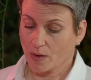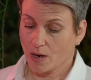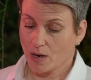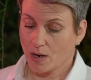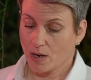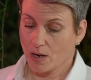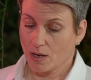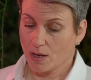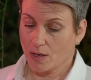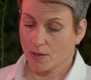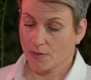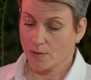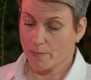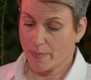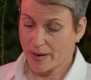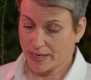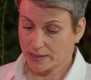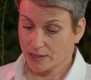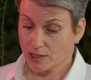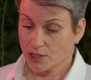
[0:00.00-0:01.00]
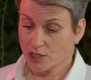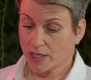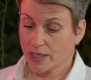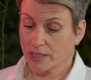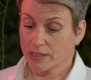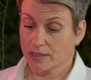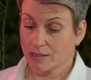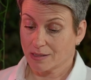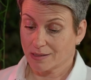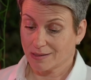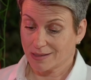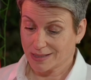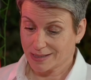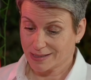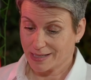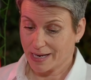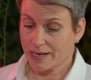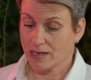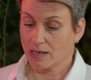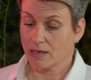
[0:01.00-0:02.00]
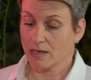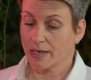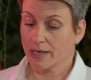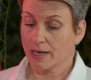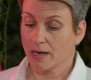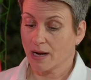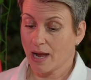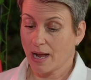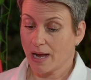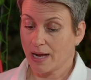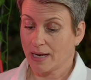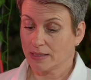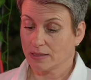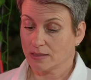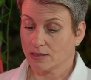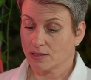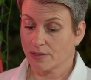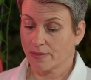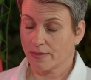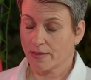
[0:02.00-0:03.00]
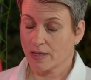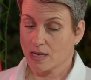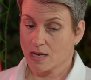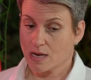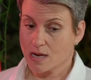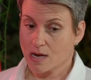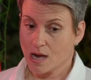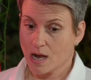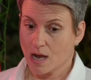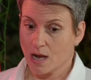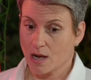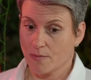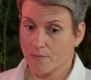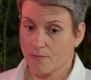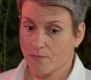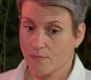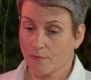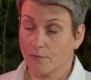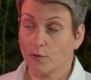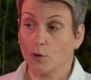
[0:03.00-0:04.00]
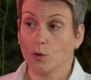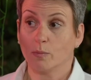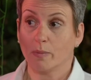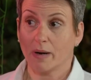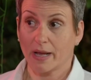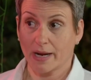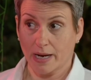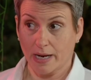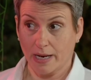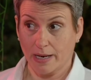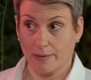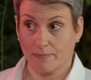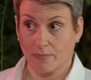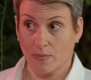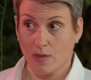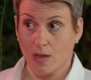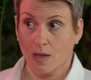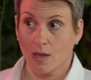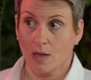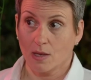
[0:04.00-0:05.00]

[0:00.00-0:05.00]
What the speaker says: bandages, the saline, and the foil blanket.